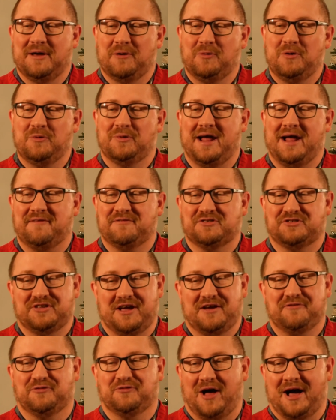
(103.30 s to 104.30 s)
that we would have a
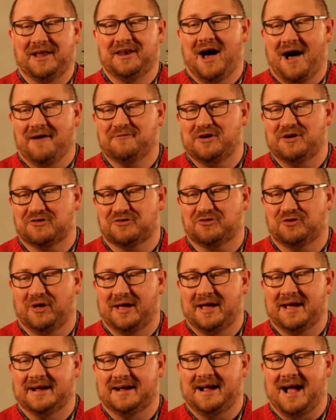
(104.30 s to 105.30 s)
safe flight. And
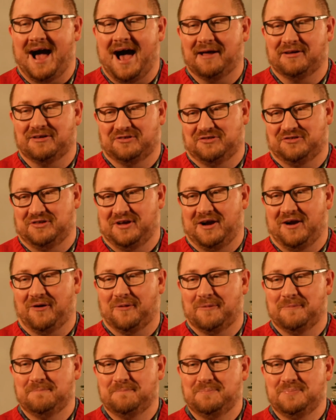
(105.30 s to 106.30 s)
obviously, it got us
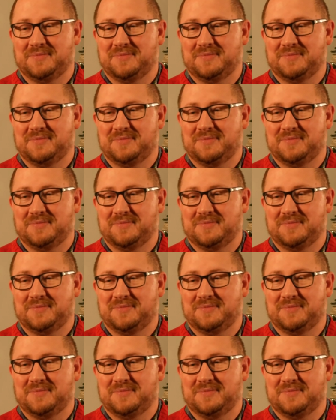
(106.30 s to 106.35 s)
there